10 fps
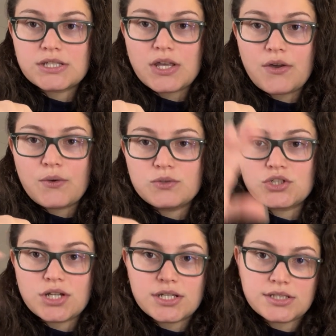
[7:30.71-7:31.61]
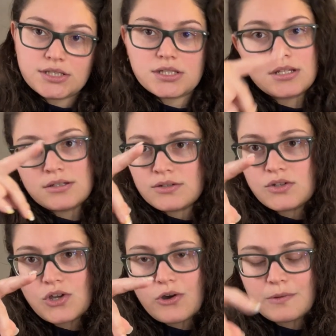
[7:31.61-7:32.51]
So just
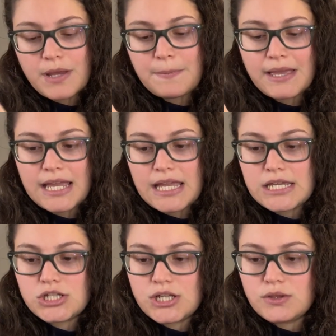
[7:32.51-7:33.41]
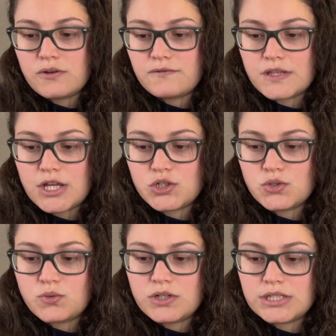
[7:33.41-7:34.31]
go on my page and look for that
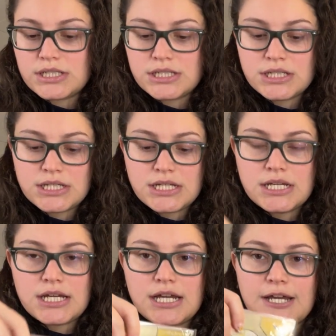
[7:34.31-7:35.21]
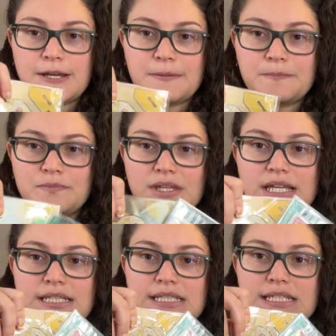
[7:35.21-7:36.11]
short, um,
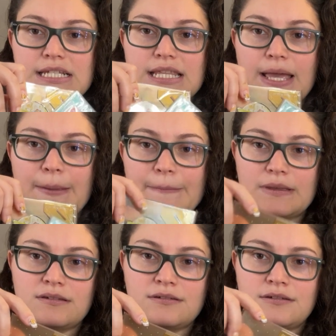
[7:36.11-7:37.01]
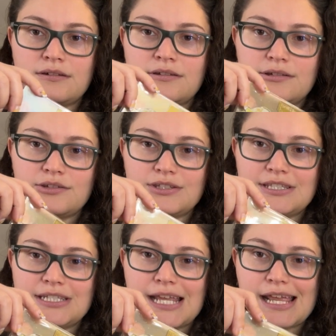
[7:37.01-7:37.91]
and see them
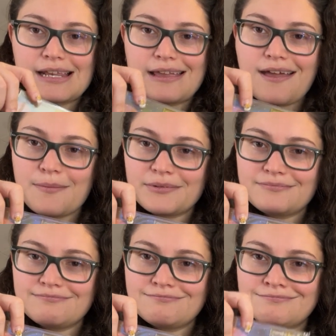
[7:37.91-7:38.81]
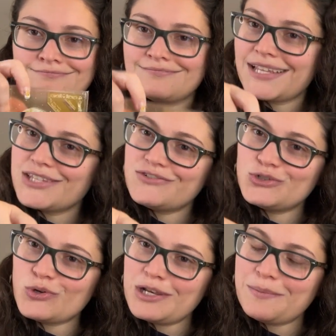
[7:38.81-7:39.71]
standing up. Thanks for
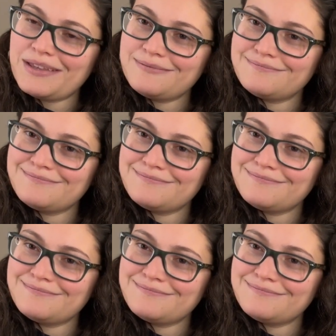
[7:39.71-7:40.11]
joining me.